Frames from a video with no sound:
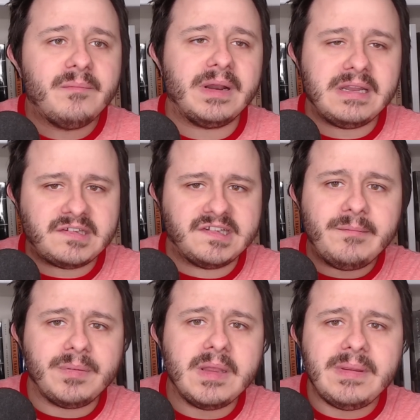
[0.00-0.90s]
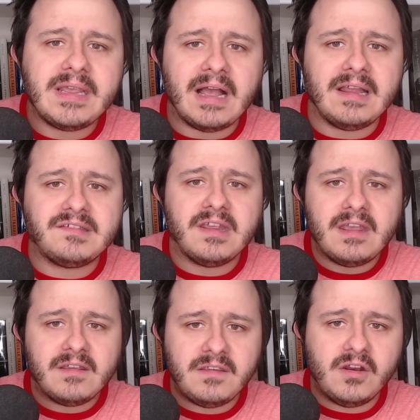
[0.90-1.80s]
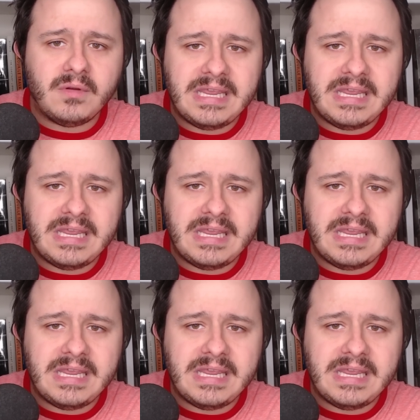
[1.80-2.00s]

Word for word: but simply because you know,